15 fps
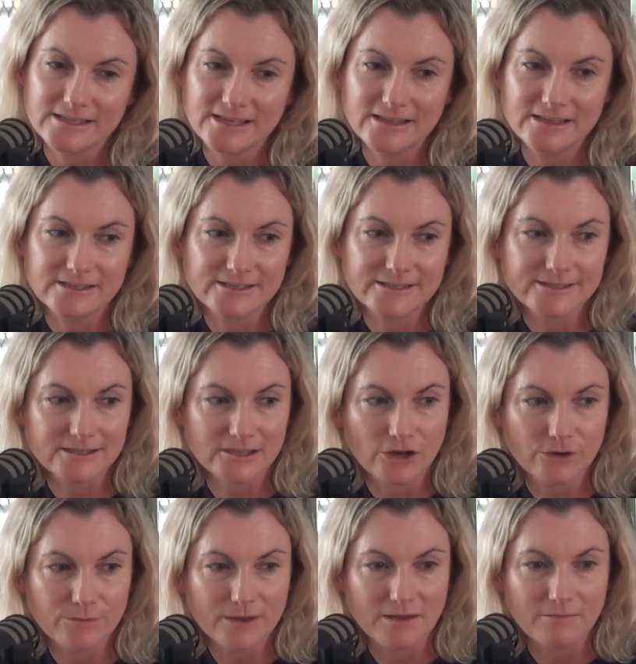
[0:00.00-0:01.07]
then these
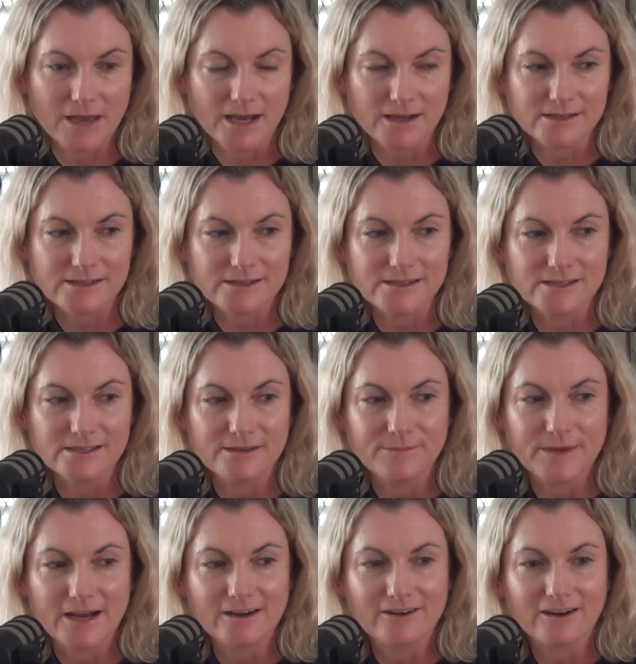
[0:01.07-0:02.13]
sloping mountains in the
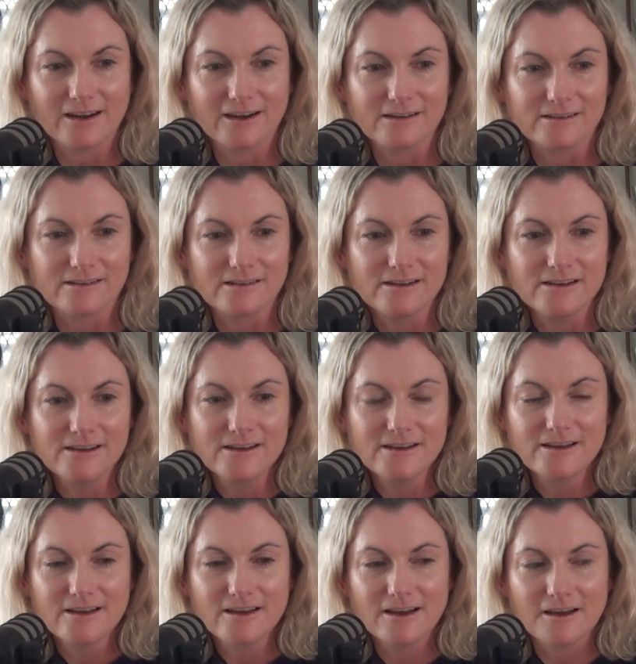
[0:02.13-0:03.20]
background. And
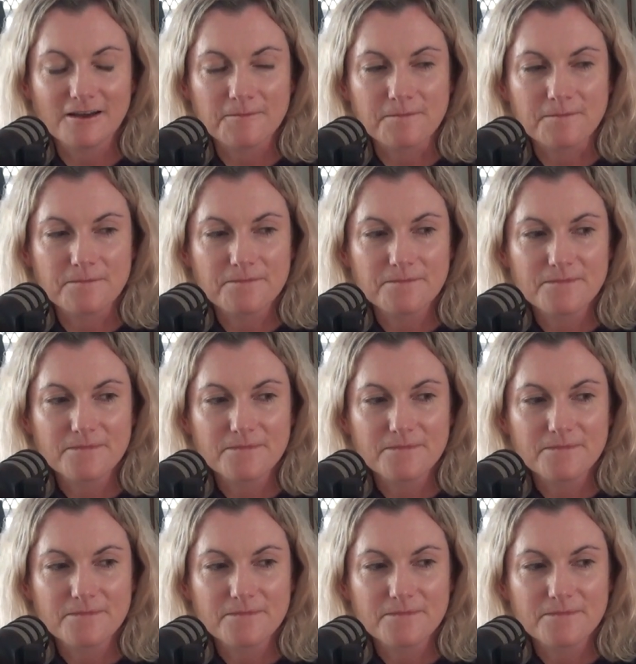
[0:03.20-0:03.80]
the